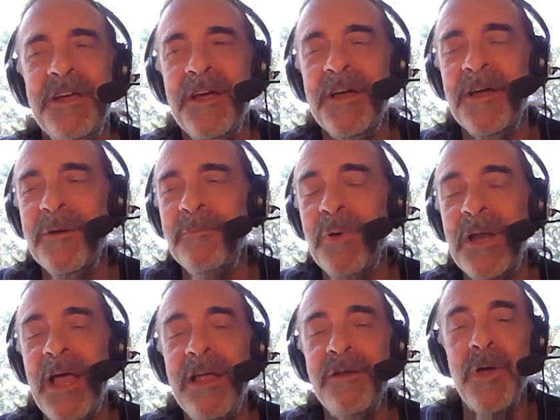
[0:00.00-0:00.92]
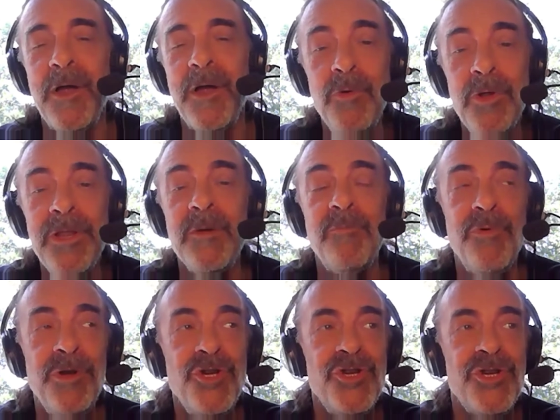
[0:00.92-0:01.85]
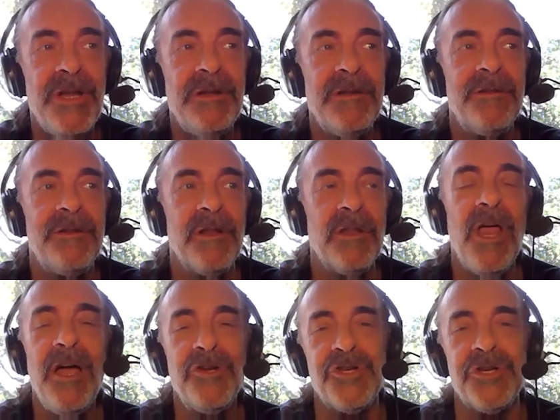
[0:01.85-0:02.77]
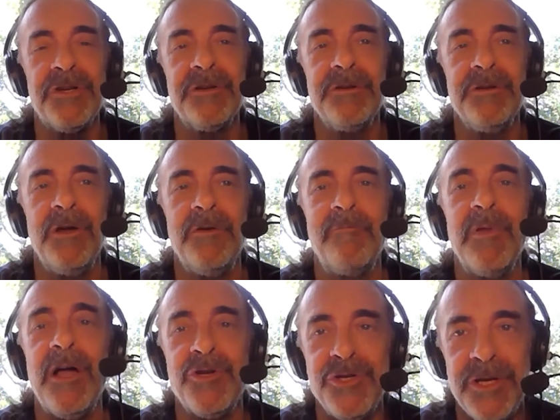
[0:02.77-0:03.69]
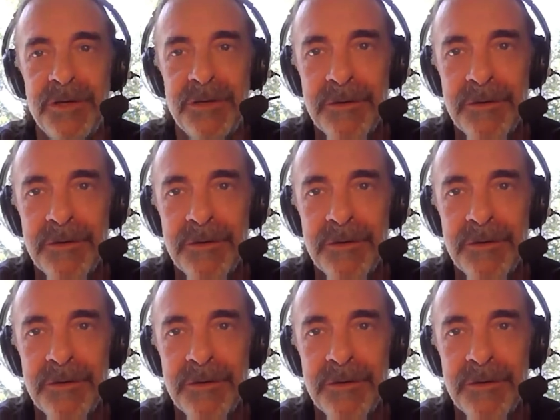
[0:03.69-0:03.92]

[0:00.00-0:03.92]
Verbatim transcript: but I really appreciate the logic of blockchain,